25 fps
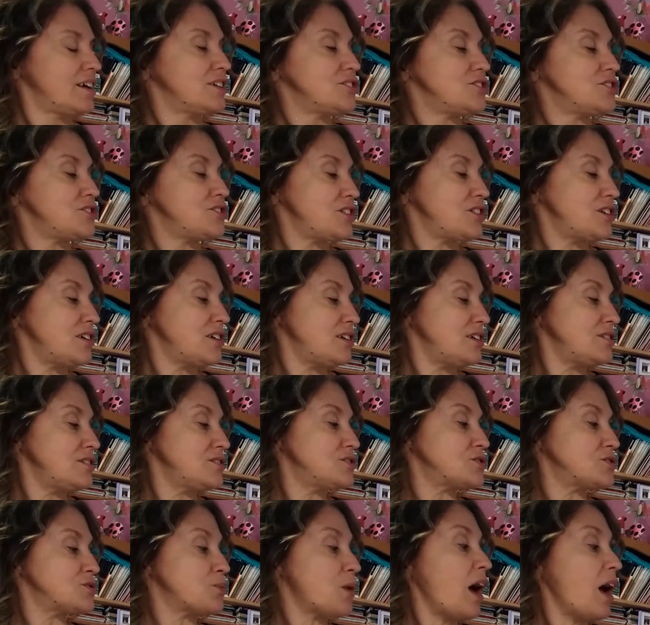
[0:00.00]
She
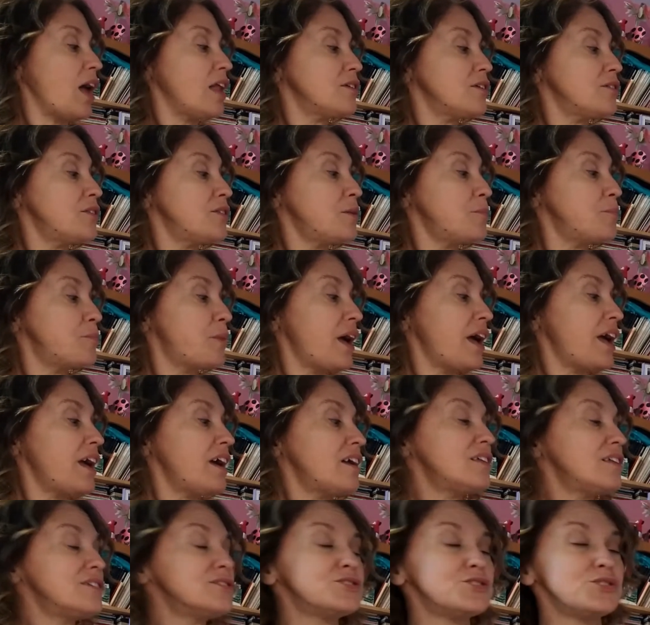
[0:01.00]
swallowed the
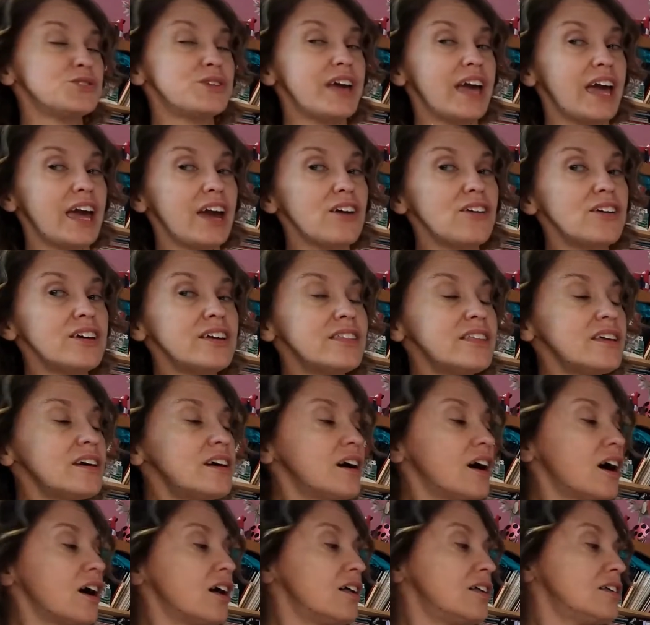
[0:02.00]
pail to carry the
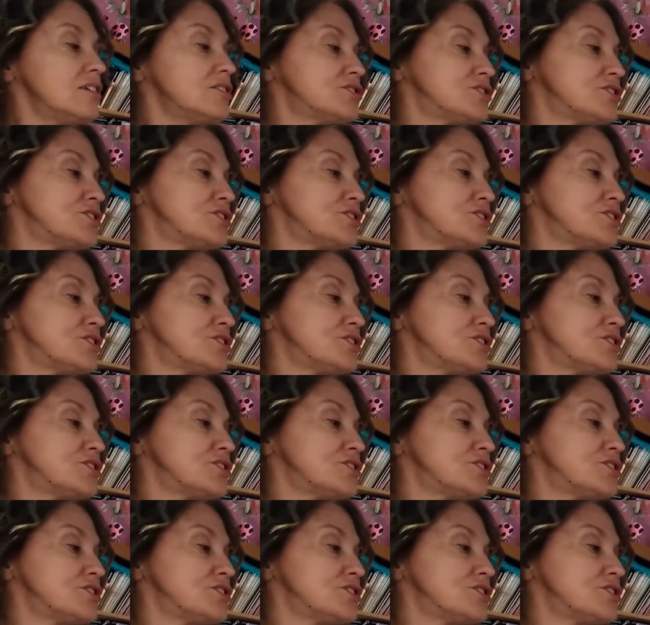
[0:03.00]
gull.